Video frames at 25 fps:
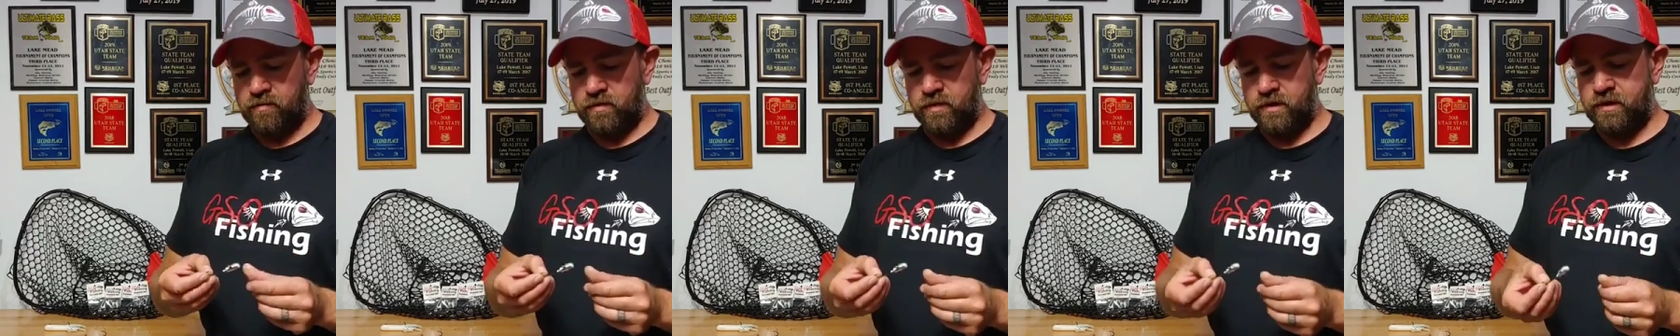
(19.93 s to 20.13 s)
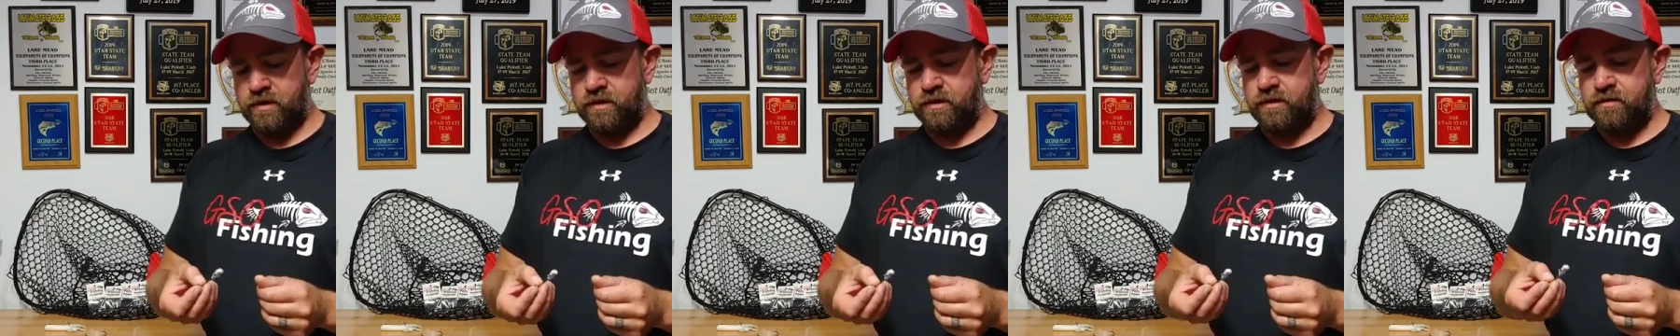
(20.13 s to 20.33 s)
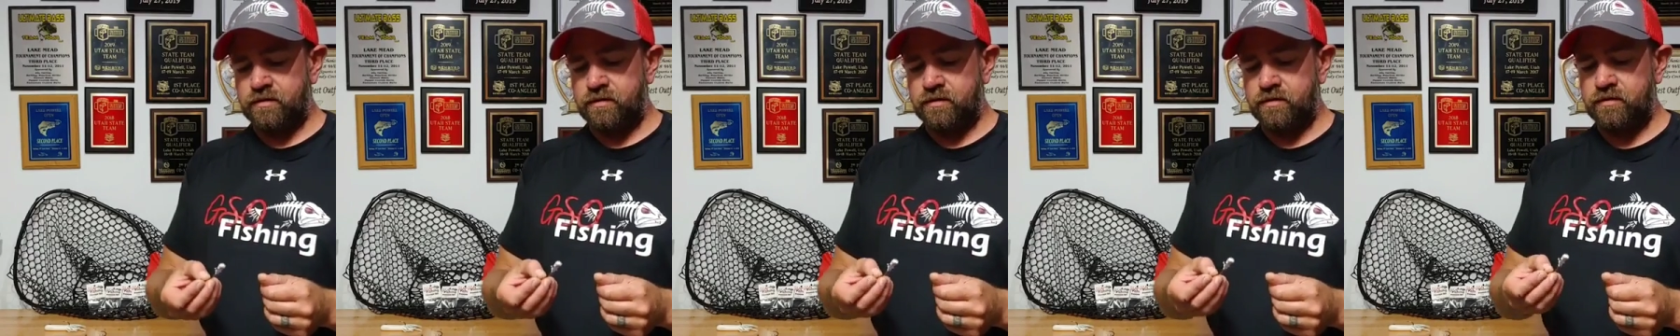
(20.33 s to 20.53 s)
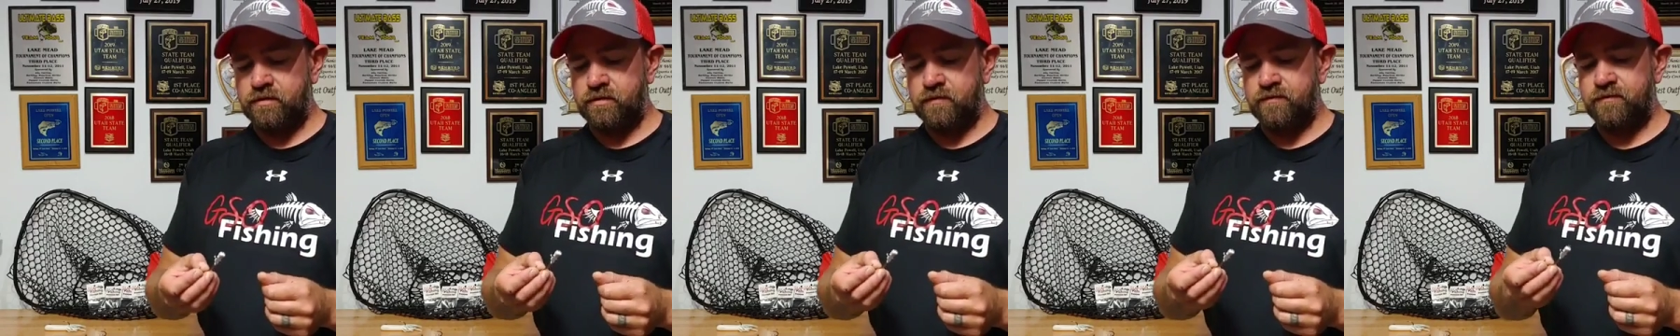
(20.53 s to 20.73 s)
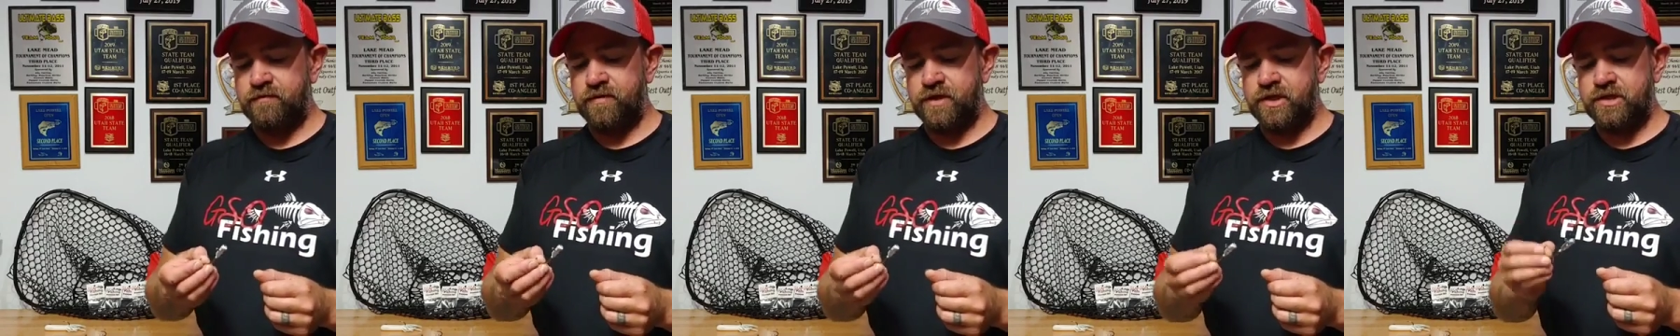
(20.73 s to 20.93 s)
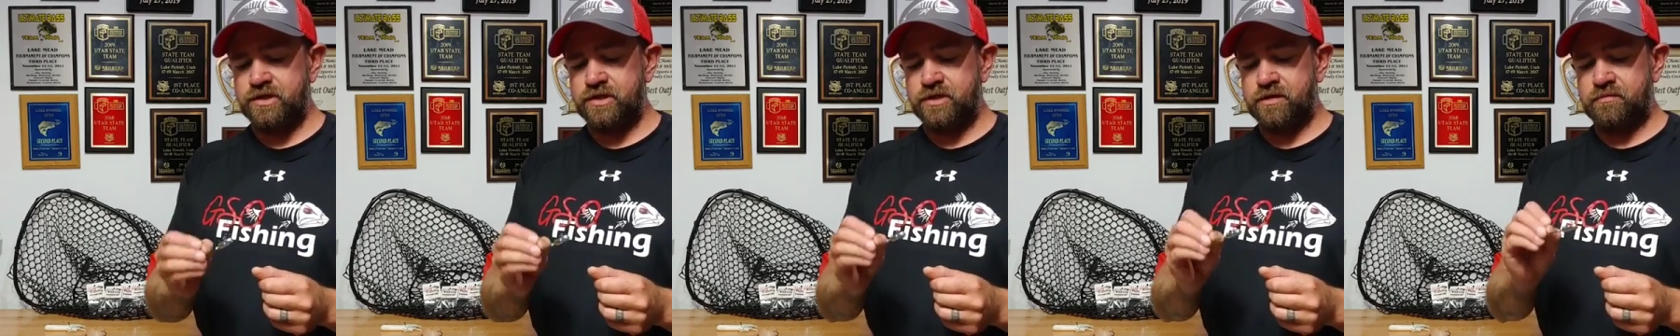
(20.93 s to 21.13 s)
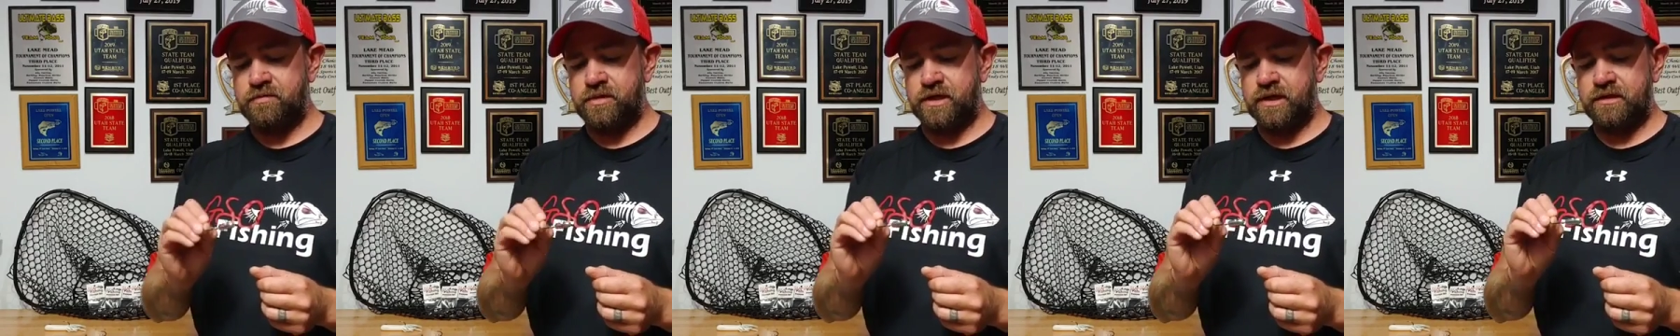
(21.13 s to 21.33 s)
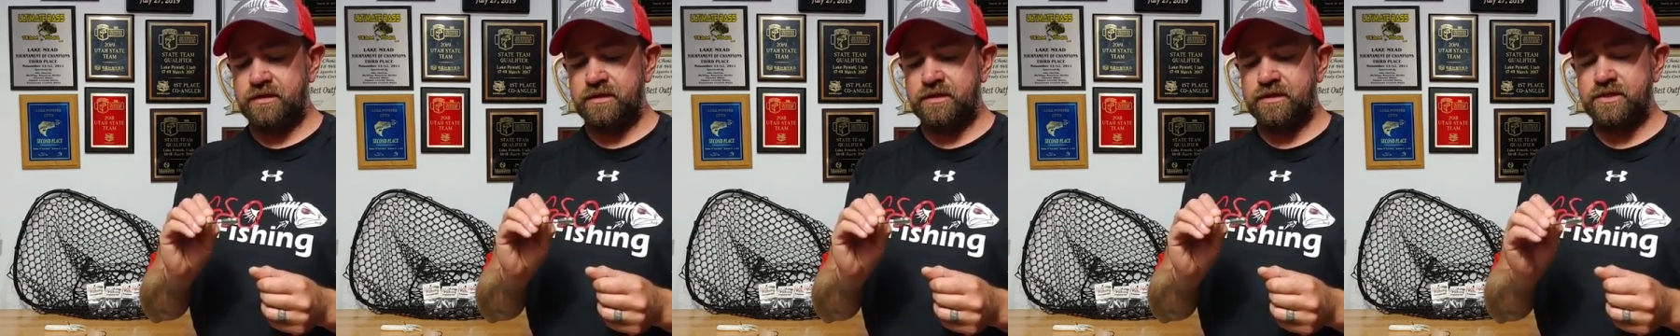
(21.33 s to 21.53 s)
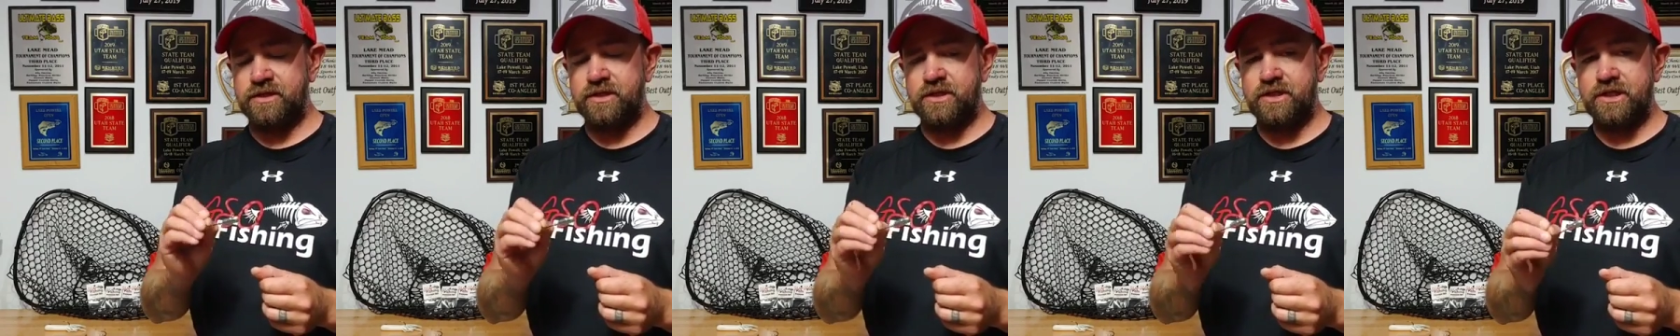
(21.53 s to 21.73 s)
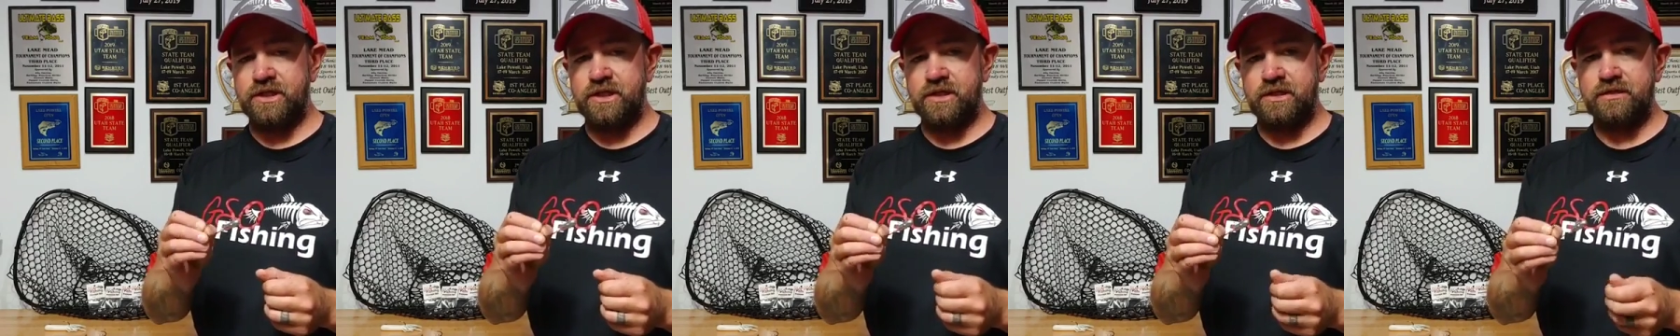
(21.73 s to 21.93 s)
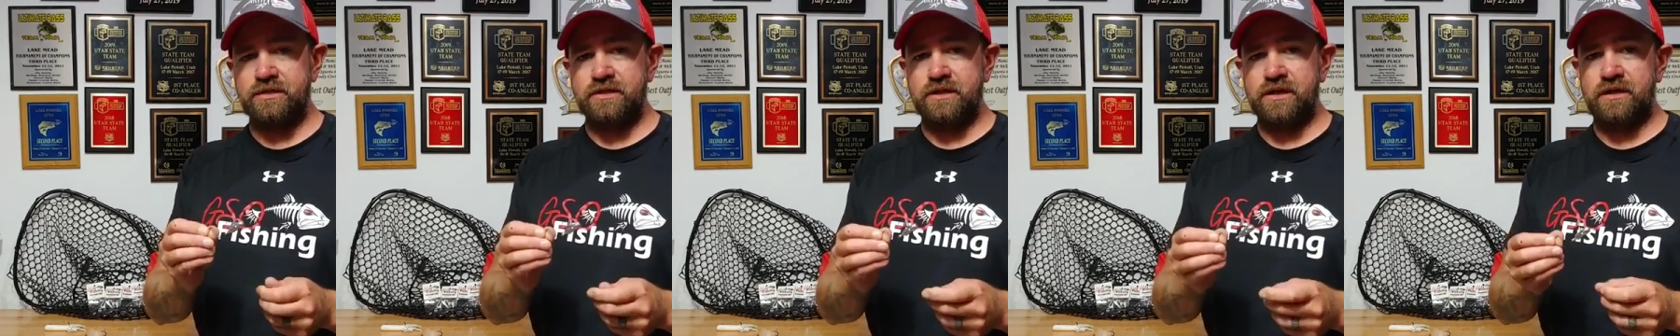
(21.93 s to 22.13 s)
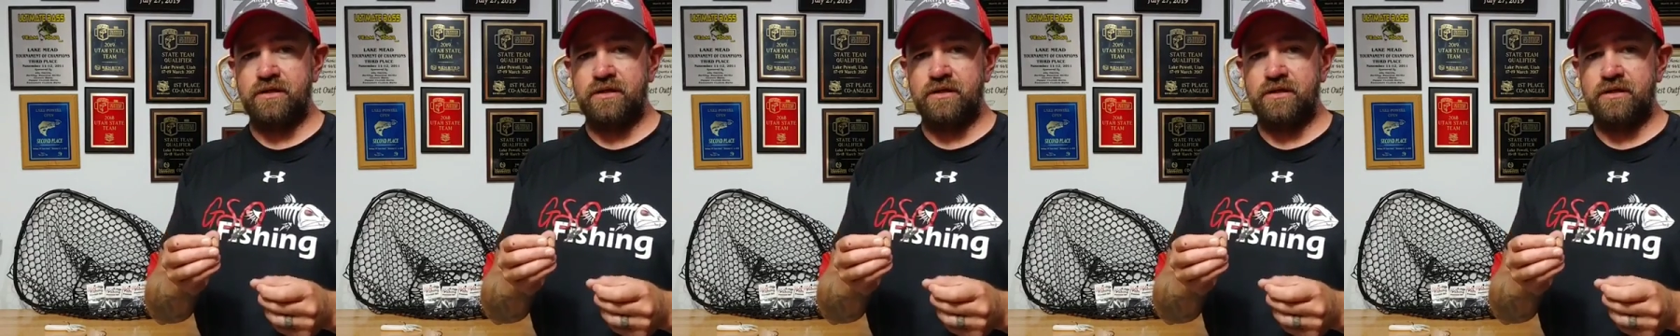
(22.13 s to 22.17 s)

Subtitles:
One feature about these jigs